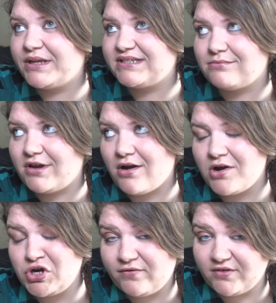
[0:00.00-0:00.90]
place in my
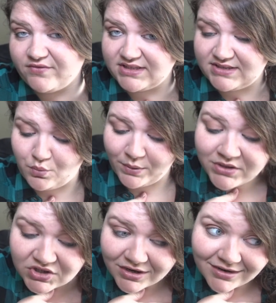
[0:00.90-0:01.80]
heart for Vincent
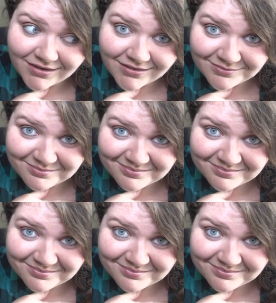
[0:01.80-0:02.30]
Winter.